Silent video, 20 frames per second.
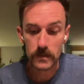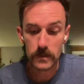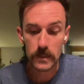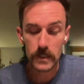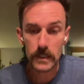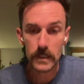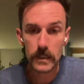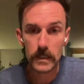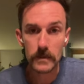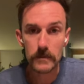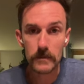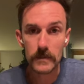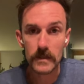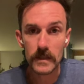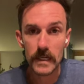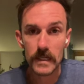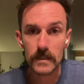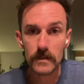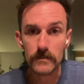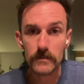Um, and
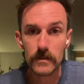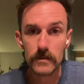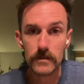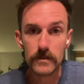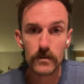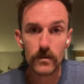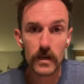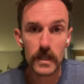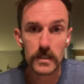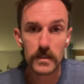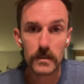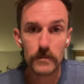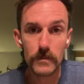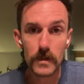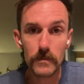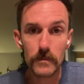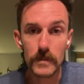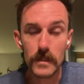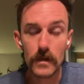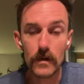that gives us direction,
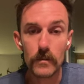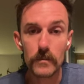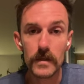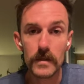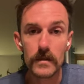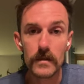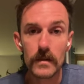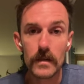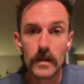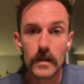but be open